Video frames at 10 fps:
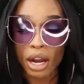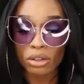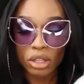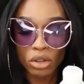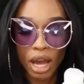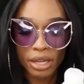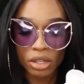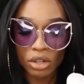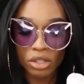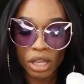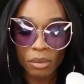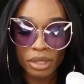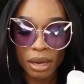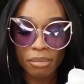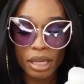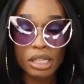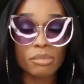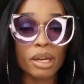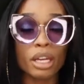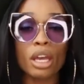I don't think you guys understand what that means,
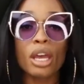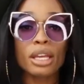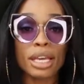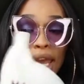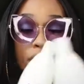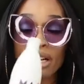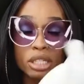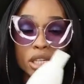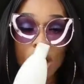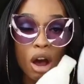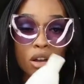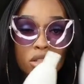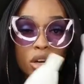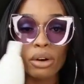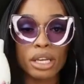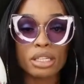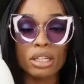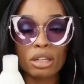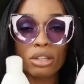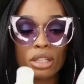but keratin also is
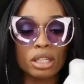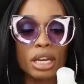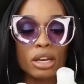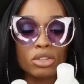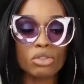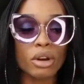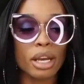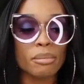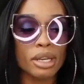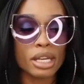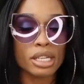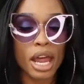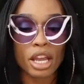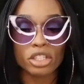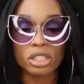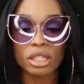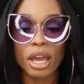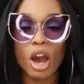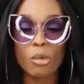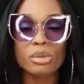another thing that is great because it actually
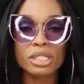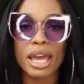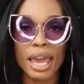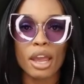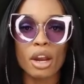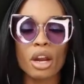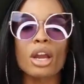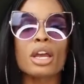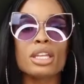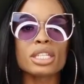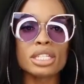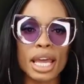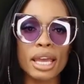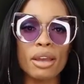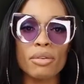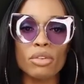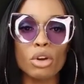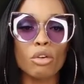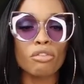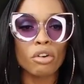helps the hair stay, you
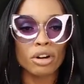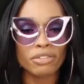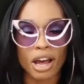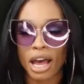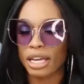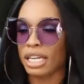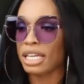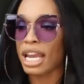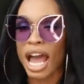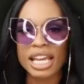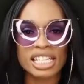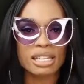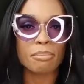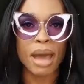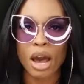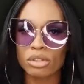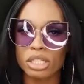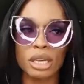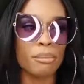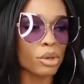know, fortified and nice and
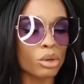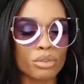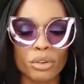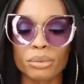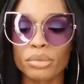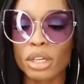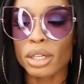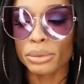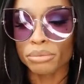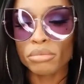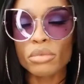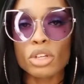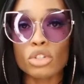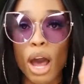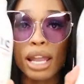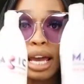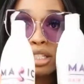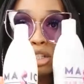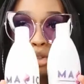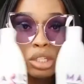bouncy and beautiful. So I like
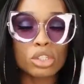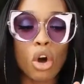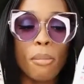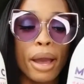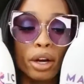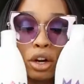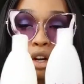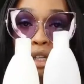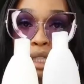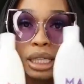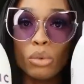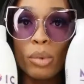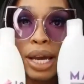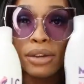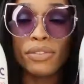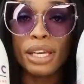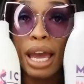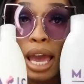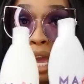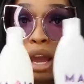to use these on my curly,
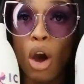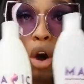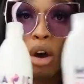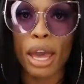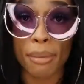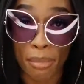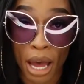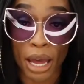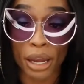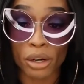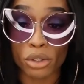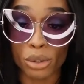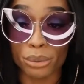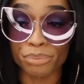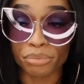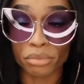wavy, and all in my hair too.